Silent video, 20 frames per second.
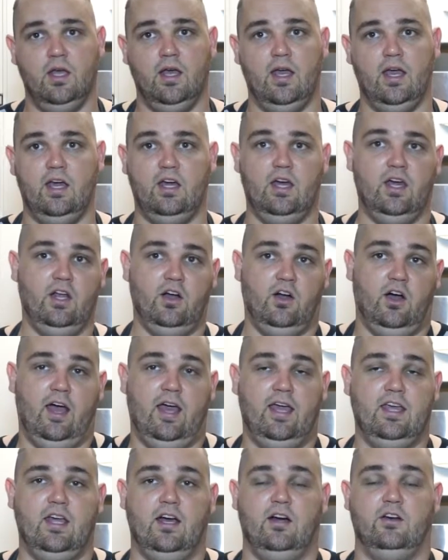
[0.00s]
And
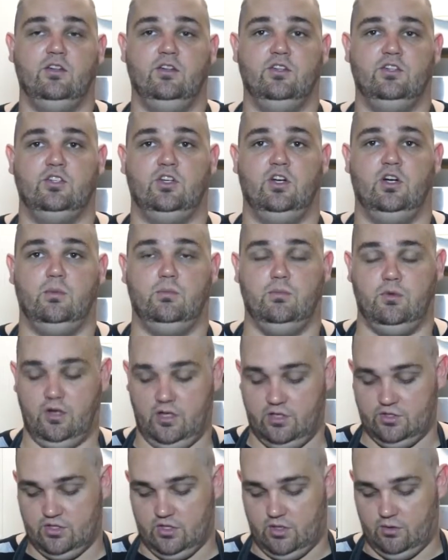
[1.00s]
I hate going to the shop,
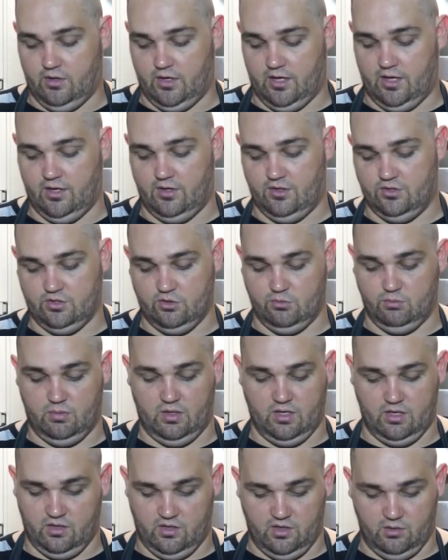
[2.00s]
right? So I go to the
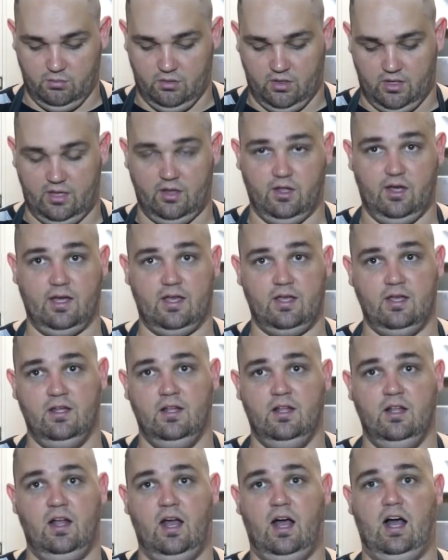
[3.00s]
supermarket, I'll buy like
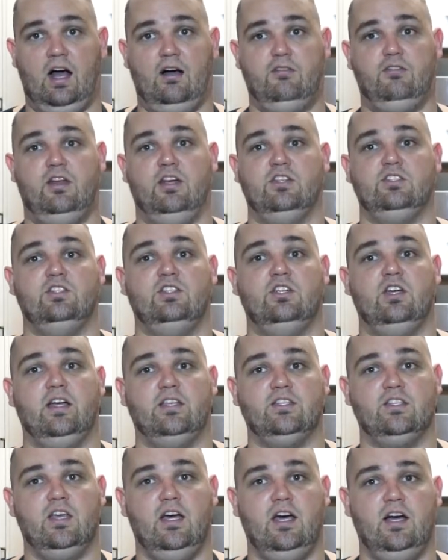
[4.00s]
half a dozen
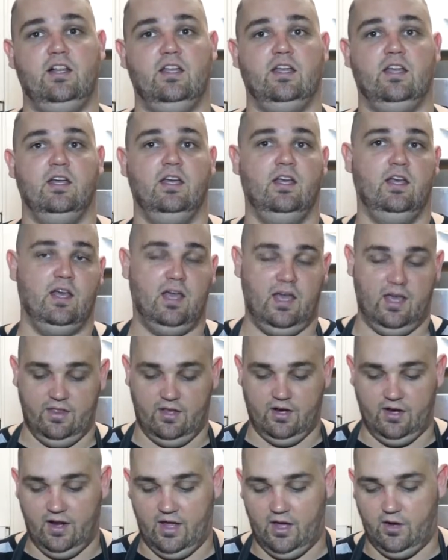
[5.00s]
jars of garlic, and then
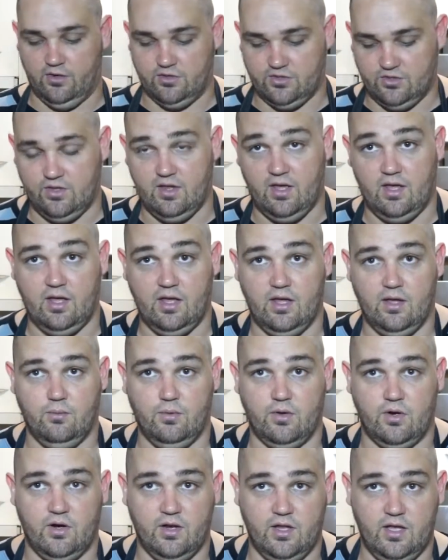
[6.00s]
I know it's there
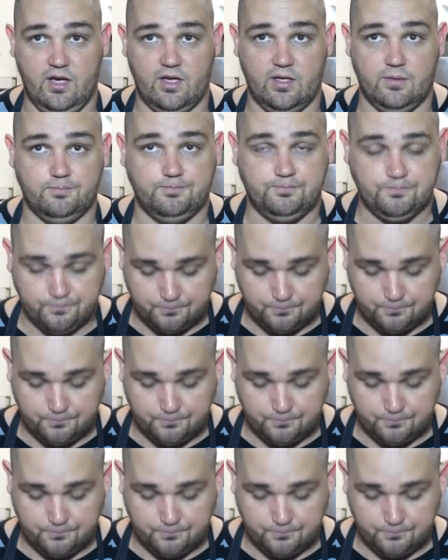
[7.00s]
when I need it.